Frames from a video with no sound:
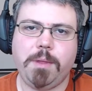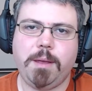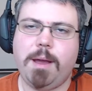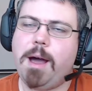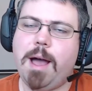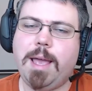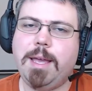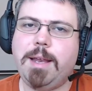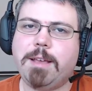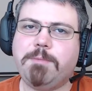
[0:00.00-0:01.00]
A
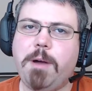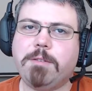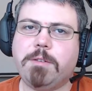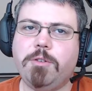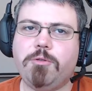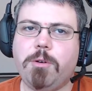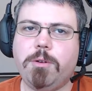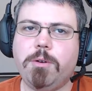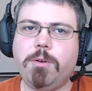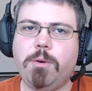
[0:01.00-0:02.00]
high-end Xbox
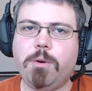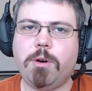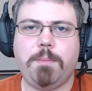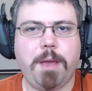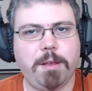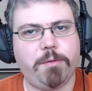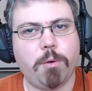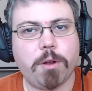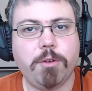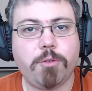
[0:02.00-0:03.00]
controller or a PS4
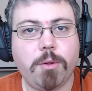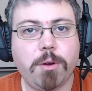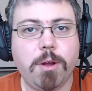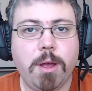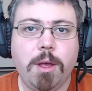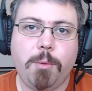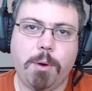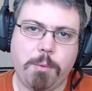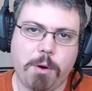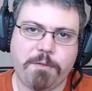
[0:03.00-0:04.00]
controller would
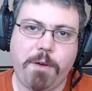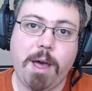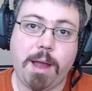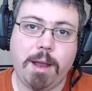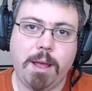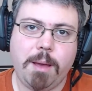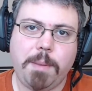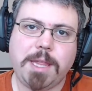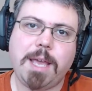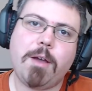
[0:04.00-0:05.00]
work fine, but
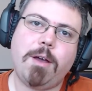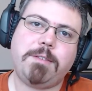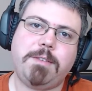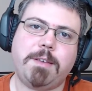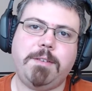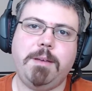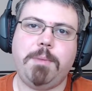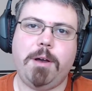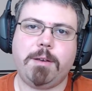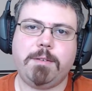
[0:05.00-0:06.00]
they cost
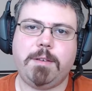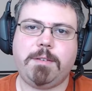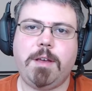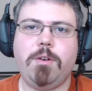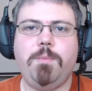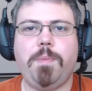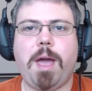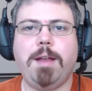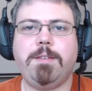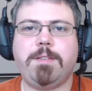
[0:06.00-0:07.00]
$60. So I
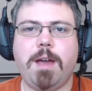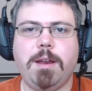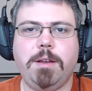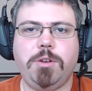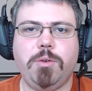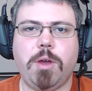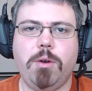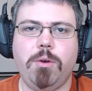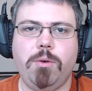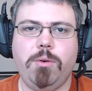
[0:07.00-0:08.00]
decided to
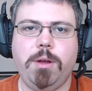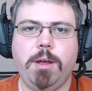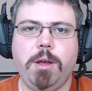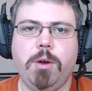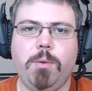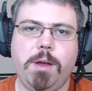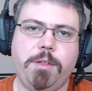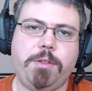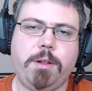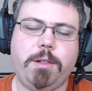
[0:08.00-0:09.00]
go
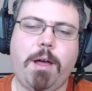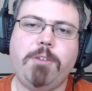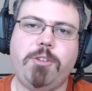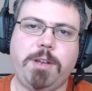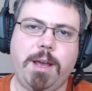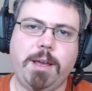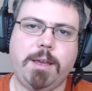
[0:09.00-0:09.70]
with Logitech